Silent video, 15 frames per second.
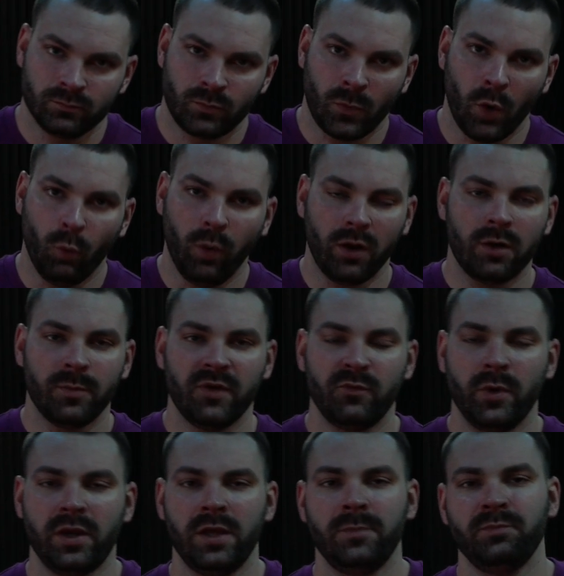Welcome
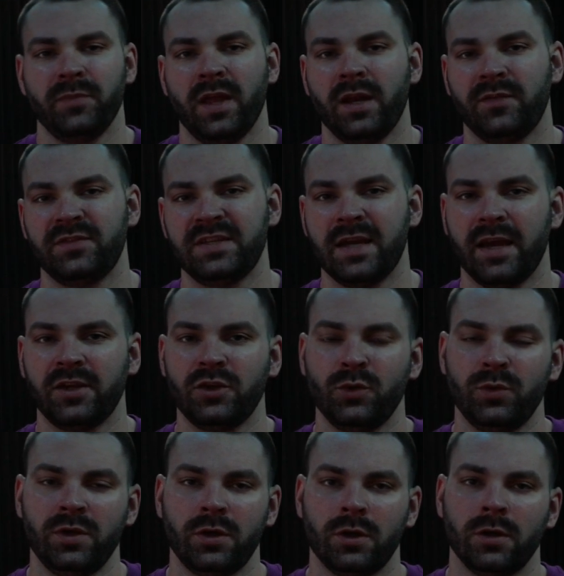everybody, NFT IQ
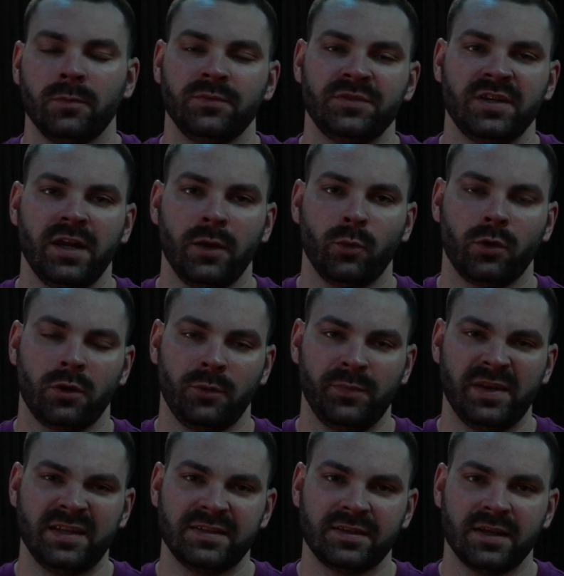here. Today we're going to be
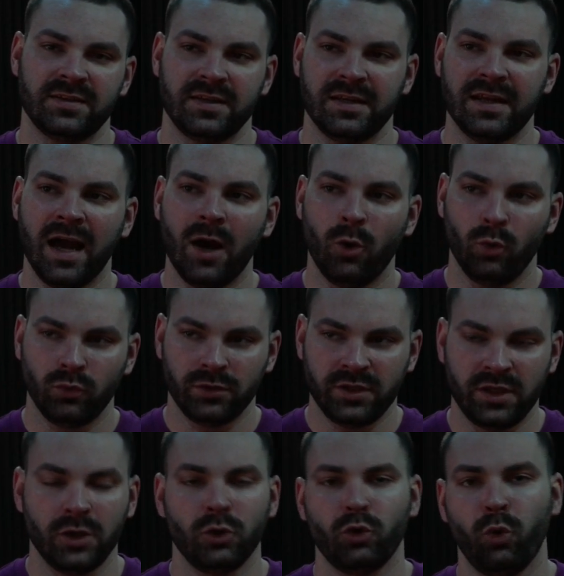discussing not
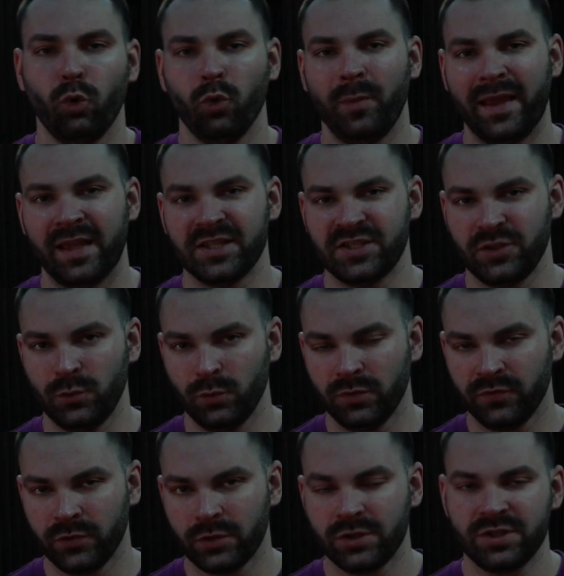only Coolman's
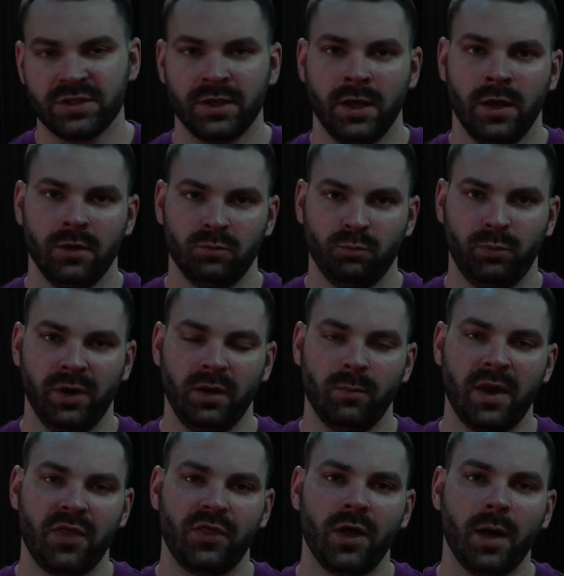universe, but
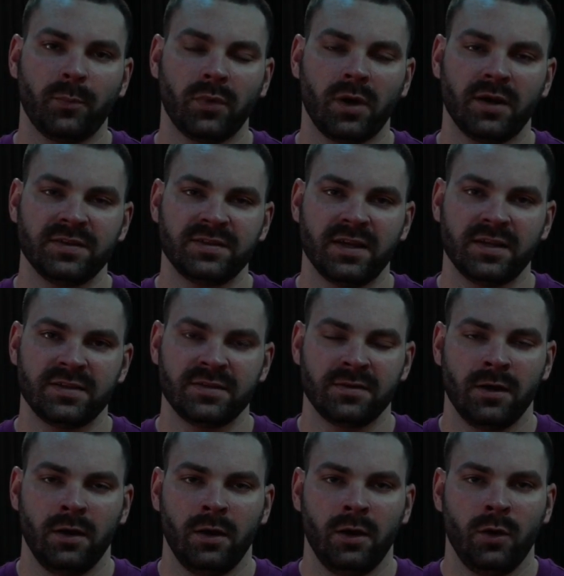my thought process
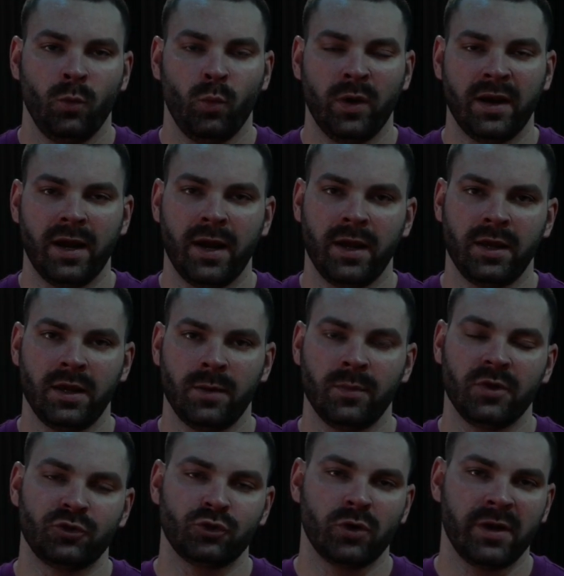when I am
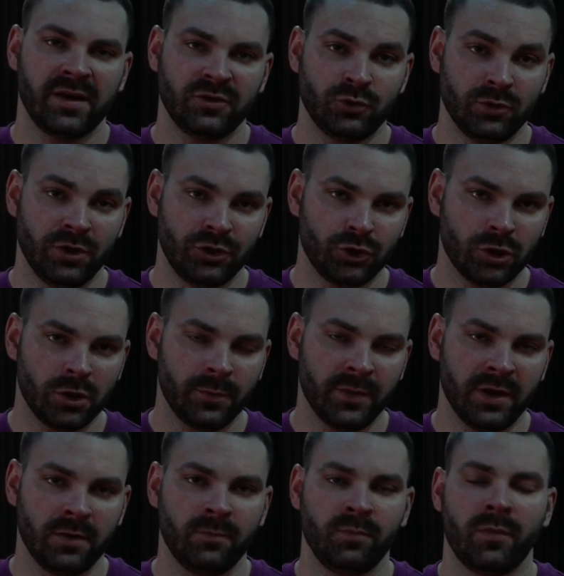trying to
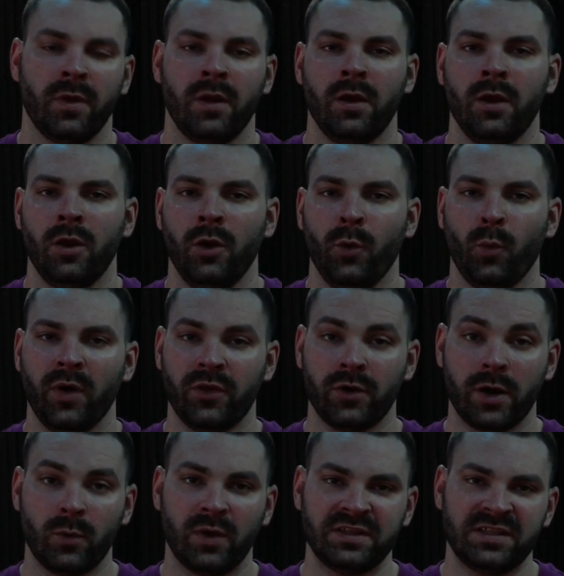determine whether
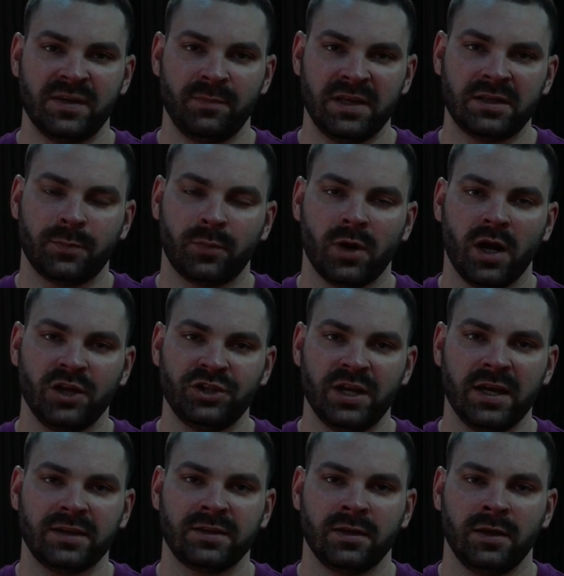I want to mint a project